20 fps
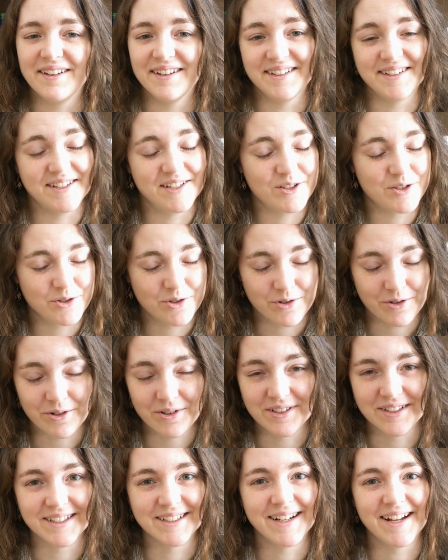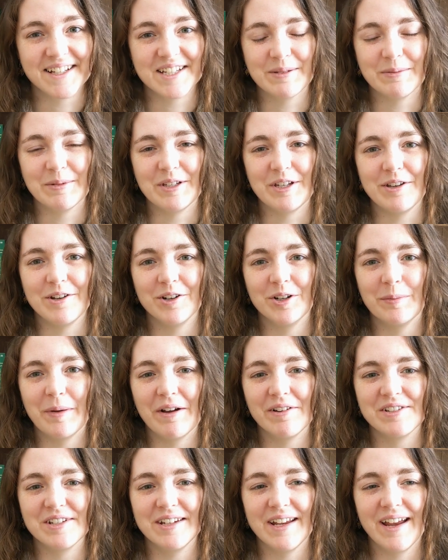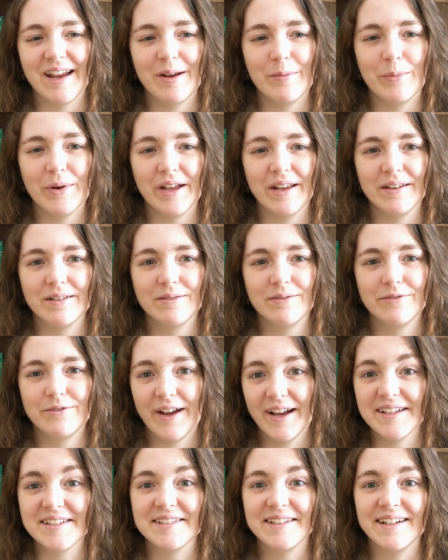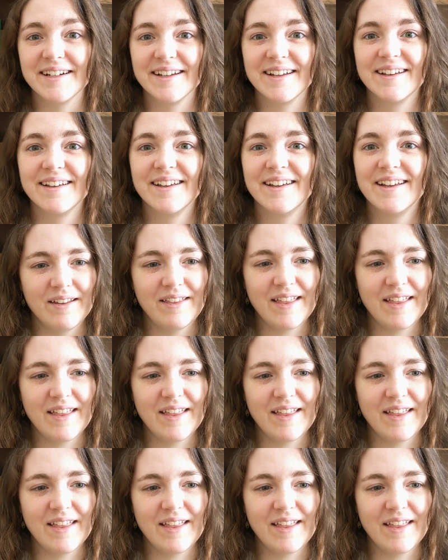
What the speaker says: certainly not something you hear about today, but fascinating.